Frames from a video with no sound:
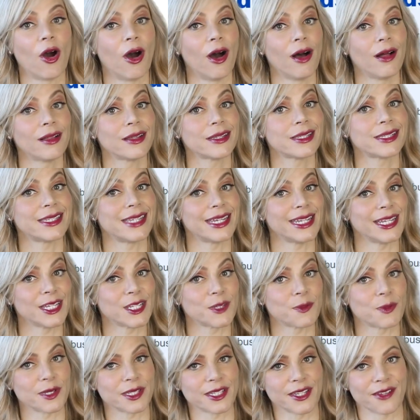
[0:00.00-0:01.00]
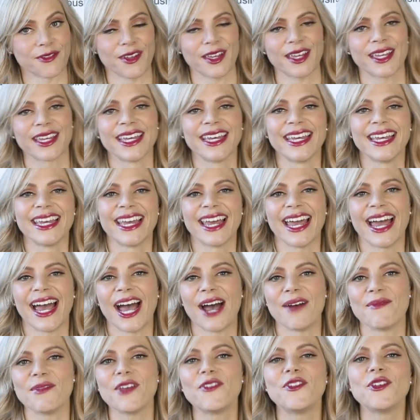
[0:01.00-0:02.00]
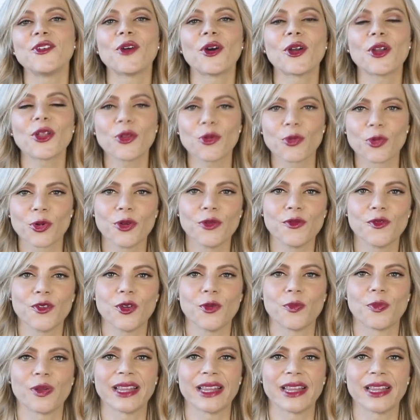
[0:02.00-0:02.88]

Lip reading: all city specific. If you go to the Roomvu